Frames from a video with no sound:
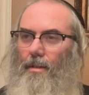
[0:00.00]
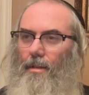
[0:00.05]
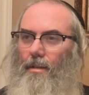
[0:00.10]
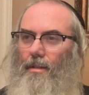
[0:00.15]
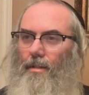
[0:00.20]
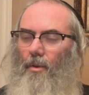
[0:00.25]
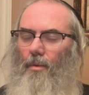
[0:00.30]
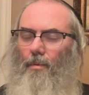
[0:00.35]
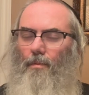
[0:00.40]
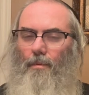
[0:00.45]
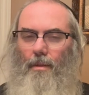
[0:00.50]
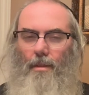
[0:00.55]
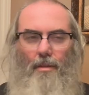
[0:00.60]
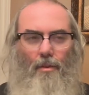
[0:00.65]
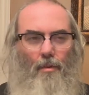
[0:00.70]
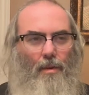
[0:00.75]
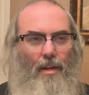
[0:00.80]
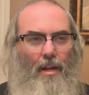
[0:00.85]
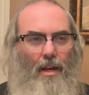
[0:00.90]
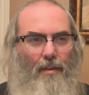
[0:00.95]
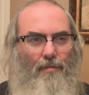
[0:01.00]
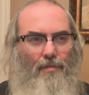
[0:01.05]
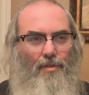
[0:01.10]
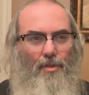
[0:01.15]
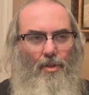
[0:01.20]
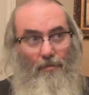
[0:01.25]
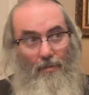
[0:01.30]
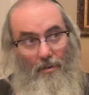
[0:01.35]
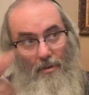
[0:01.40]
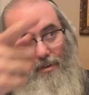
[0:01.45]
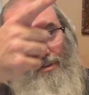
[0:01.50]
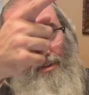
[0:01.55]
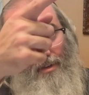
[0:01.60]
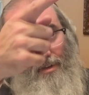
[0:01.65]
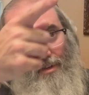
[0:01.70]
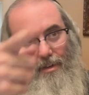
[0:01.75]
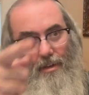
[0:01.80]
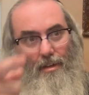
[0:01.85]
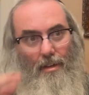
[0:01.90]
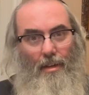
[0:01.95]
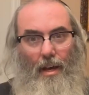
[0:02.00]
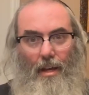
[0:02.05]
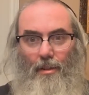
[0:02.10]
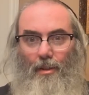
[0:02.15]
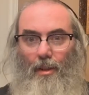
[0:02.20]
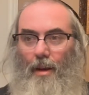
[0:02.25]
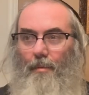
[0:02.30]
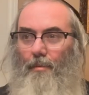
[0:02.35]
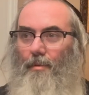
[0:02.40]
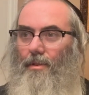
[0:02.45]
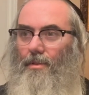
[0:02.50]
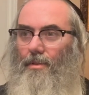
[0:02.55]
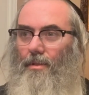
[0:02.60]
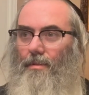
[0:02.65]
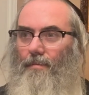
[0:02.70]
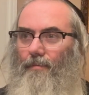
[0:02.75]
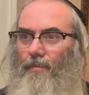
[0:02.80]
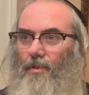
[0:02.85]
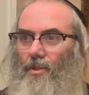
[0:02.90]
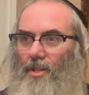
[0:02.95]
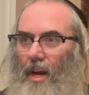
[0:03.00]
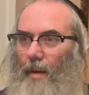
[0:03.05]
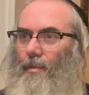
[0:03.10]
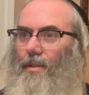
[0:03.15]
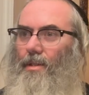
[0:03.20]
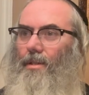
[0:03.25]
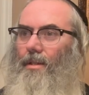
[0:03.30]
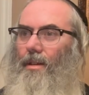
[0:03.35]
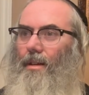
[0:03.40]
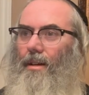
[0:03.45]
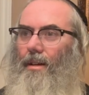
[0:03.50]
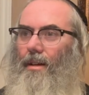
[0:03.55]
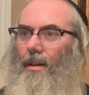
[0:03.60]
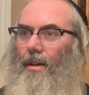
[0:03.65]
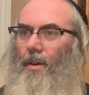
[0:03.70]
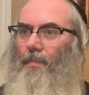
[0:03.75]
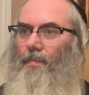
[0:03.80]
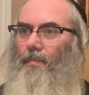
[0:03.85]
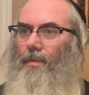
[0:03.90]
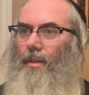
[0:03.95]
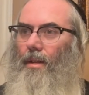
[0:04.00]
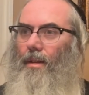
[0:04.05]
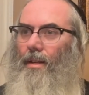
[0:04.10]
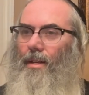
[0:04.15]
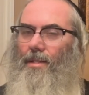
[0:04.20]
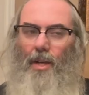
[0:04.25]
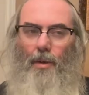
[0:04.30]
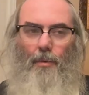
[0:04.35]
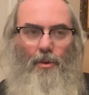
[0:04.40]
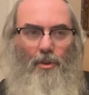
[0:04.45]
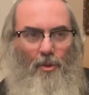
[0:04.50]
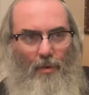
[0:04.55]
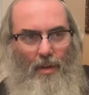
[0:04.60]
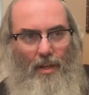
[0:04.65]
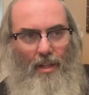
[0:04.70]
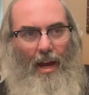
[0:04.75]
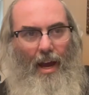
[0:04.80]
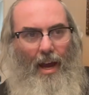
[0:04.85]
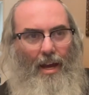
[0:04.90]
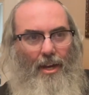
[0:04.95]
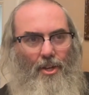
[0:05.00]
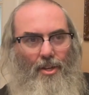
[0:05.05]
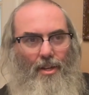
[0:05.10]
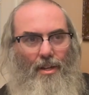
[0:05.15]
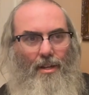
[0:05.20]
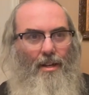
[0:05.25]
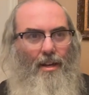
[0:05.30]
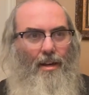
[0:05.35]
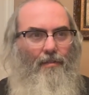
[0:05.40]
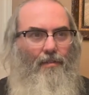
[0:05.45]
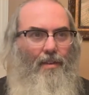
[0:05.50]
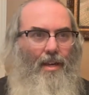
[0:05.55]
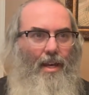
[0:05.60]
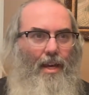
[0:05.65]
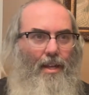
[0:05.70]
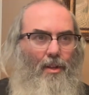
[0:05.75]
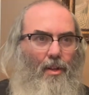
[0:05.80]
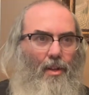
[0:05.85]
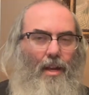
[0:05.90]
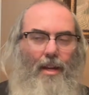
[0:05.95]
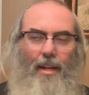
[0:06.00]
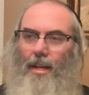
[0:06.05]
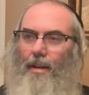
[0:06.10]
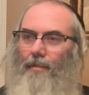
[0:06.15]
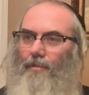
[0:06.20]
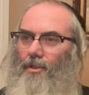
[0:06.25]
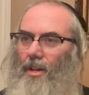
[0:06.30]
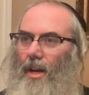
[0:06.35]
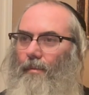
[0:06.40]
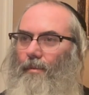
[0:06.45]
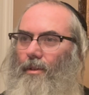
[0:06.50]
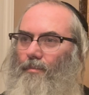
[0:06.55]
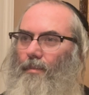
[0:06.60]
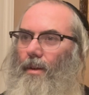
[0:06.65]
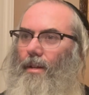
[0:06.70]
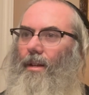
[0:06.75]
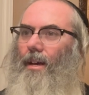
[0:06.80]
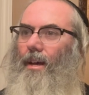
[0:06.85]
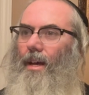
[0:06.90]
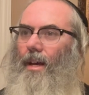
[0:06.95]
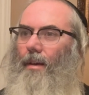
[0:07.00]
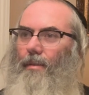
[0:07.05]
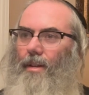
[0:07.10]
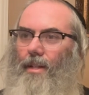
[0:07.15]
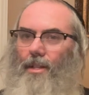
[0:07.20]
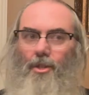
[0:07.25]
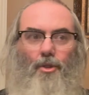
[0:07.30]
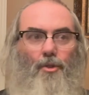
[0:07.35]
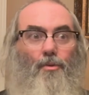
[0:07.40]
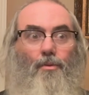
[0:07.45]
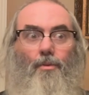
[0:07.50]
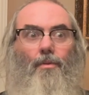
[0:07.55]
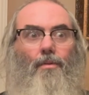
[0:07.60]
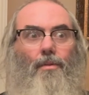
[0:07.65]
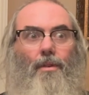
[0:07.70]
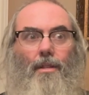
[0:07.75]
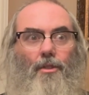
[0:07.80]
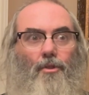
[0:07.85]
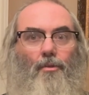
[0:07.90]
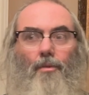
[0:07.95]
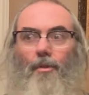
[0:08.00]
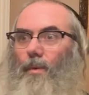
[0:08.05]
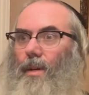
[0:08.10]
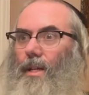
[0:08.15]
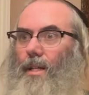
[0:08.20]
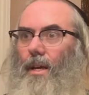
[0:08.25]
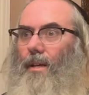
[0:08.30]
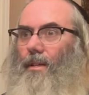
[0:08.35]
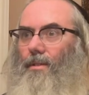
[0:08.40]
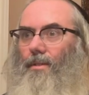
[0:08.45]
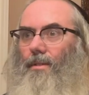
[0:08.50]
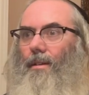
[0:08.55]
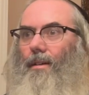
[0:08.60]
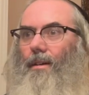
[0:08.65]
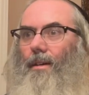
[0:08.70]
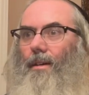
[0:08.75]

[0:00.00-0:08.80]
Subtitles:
Don't we have silver candelabras for Shabbos? It's like we're doing the action of candle lighting of Shabbos, but it's through the weekdays.